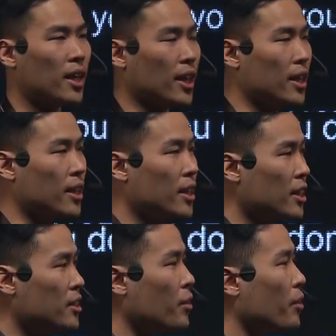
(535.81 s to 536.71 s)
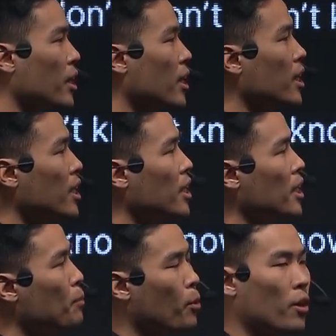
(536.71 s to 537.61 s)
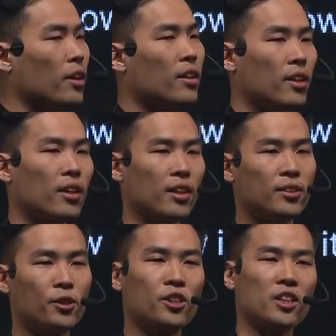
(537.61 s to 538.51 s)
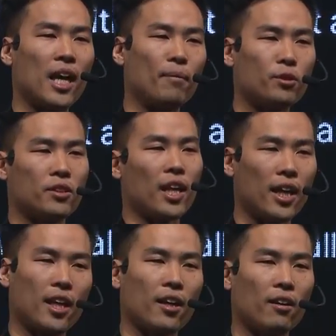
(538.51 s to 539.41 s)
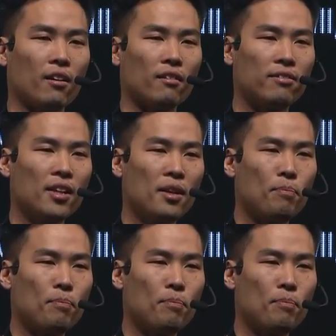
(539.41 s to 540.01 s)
And the really important thing is you just have to take care of